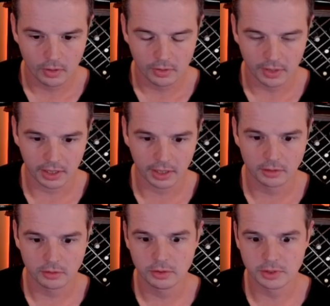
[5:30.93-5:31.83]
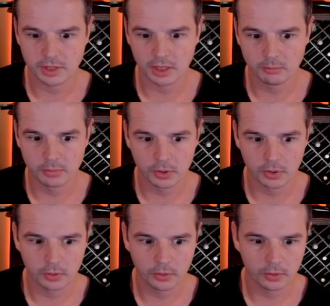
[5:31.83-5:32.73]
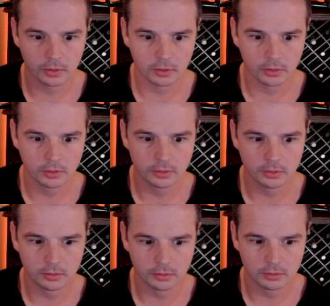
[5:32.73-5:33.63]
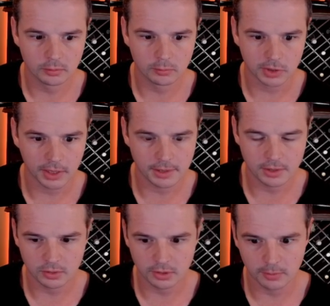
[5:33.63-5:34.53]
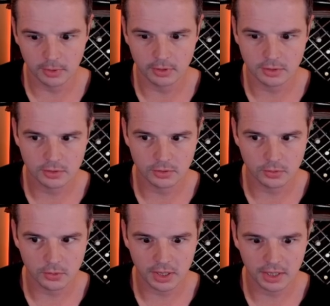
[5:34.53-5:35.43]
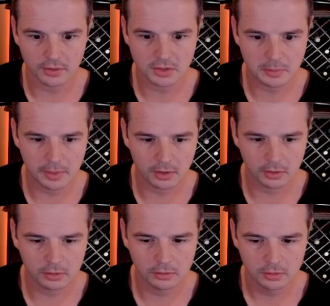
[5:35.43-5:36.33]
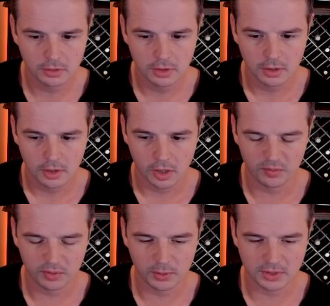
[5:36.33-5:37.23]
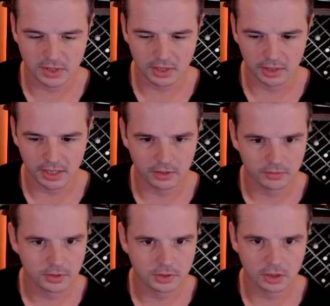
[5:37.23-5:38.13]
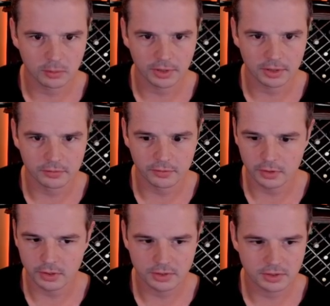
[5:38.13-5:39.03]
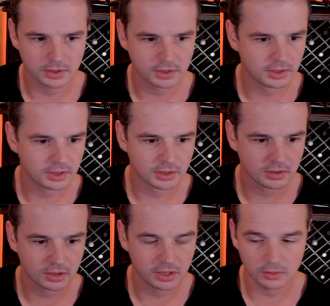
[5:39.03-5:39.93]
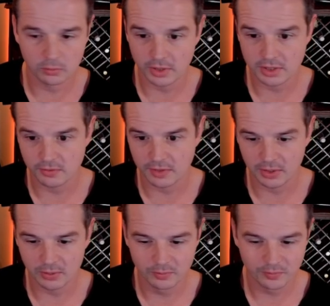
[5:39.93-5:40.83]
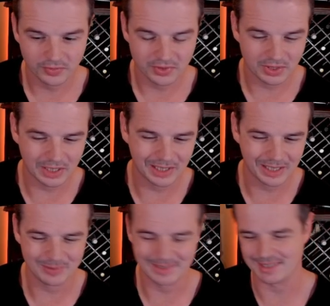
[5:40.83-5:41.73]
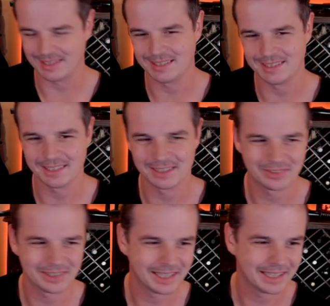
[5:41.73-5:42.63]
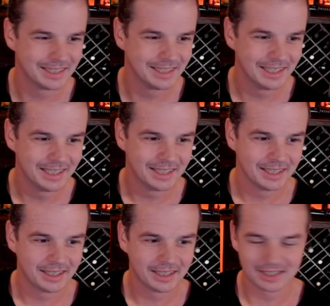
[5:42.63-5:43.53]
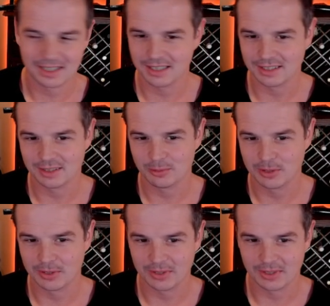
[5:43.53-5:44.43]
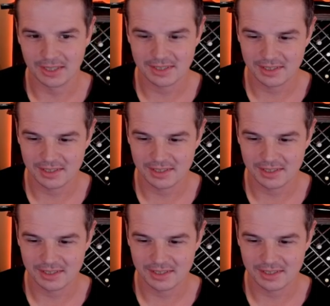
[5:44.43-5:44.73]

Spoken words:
can lose tempo on playing into an opponent's turn 2 counterspell. Hopefully we just hit a land off the top like a forest and the rest of our time is easy after that. Alright, opponent gets their